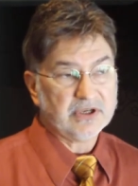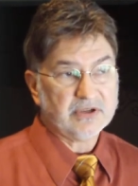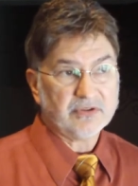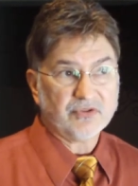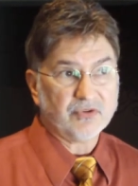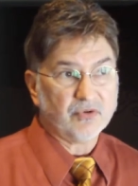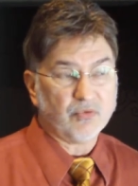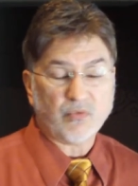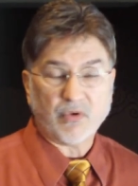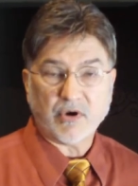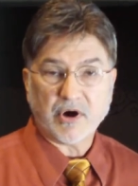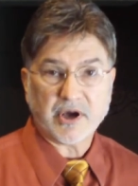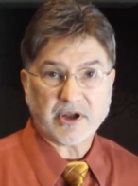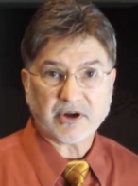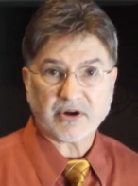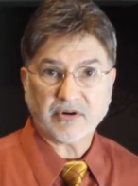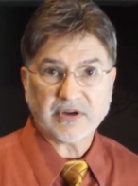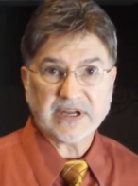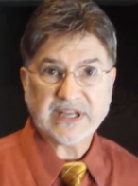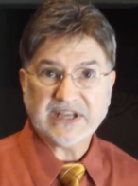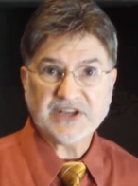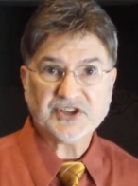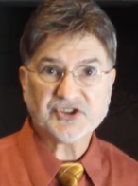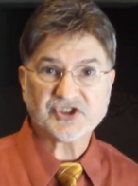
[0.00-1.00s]
the water
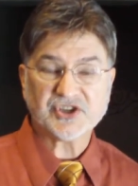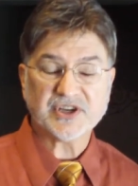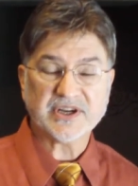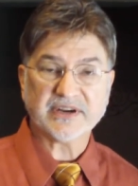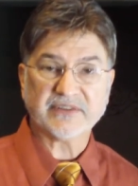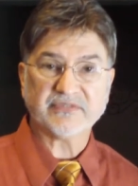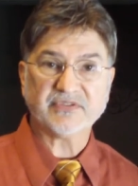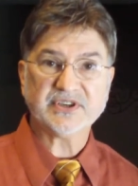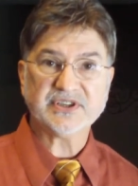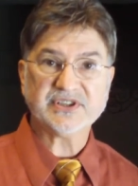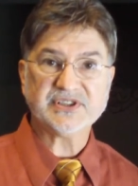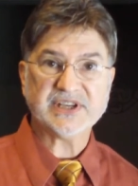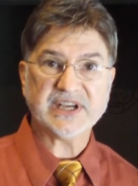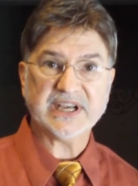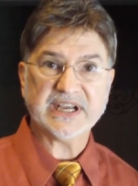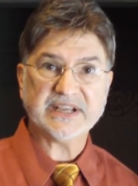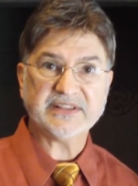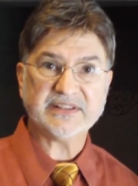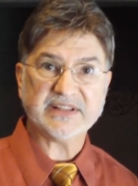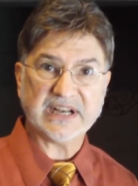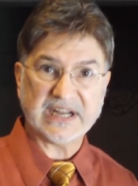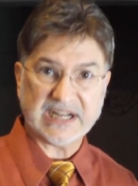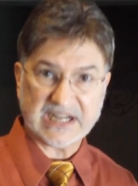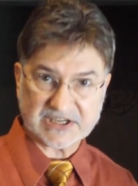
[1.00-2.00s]
each and every day
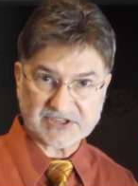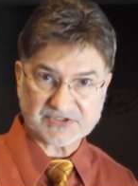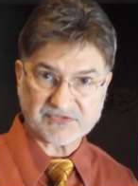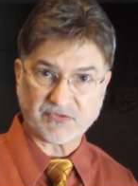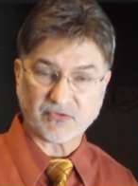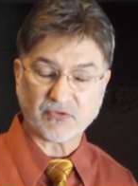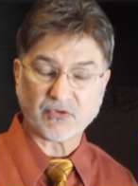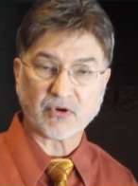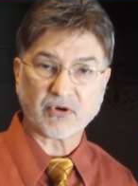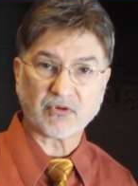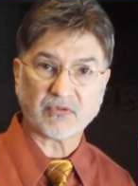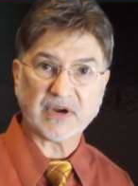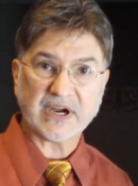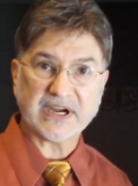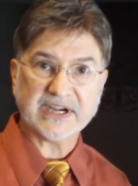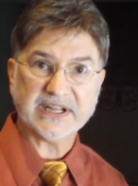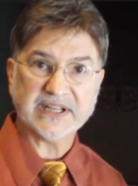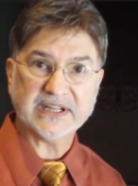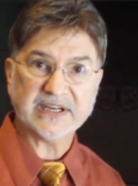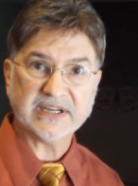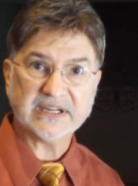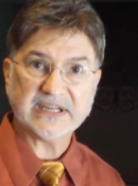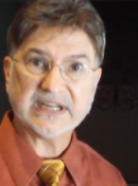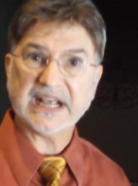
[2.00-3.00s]
that has fluoride
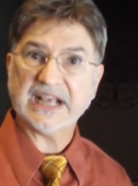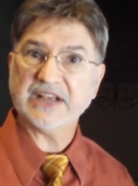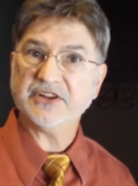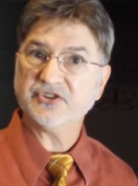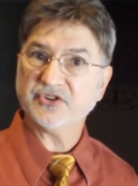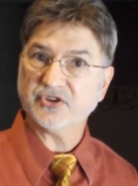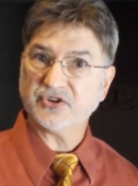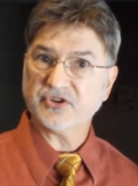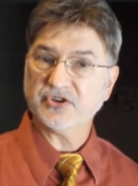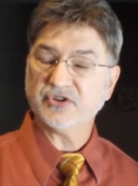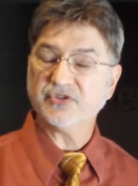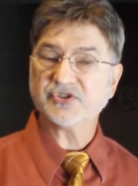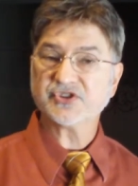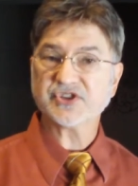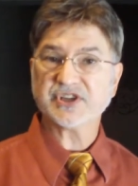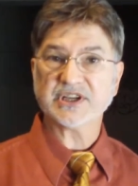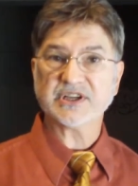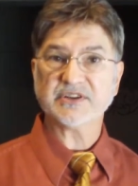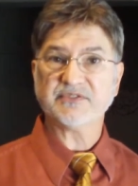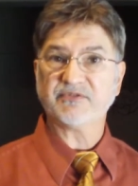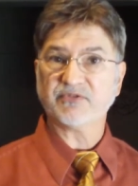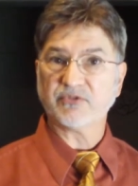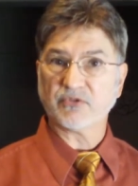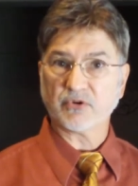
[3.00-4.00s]
in it, and you're using
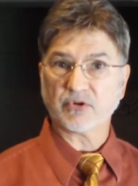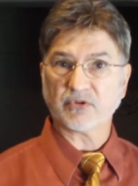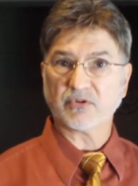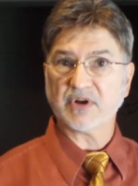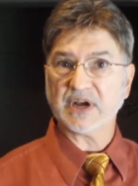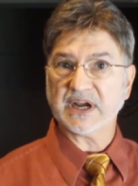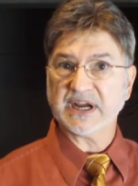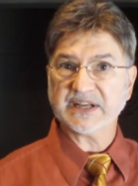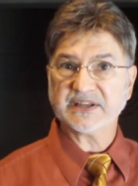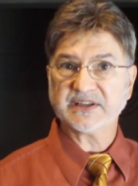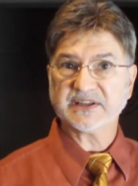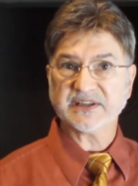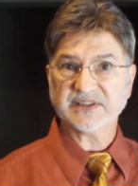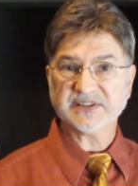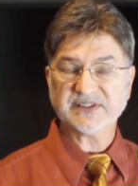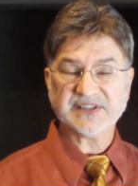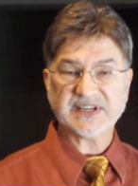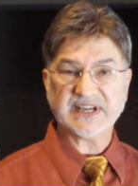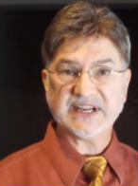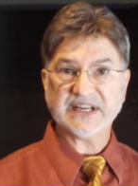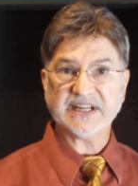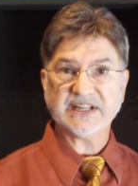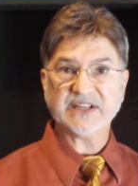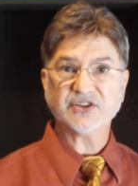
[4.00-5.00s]
fluoride
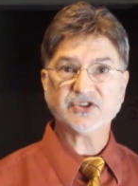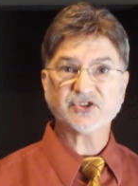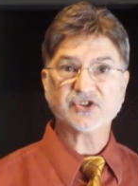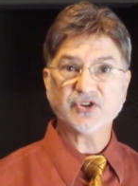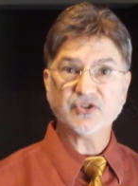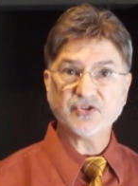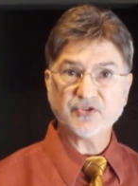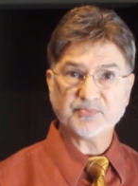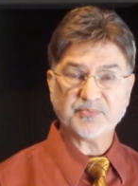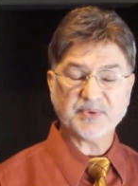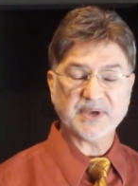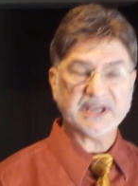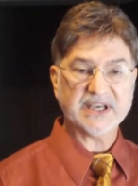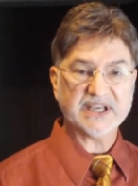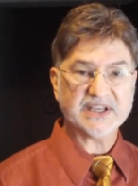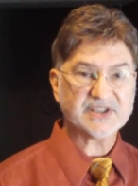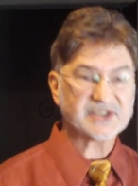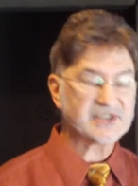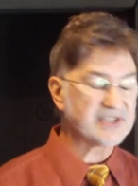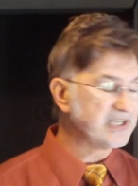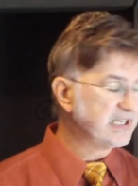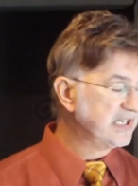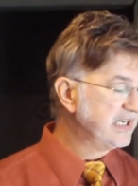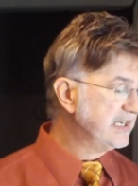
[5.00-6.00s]
containing
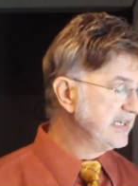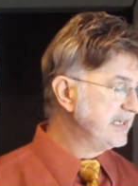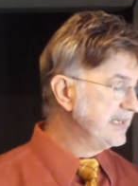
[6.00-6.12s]
toothpaste,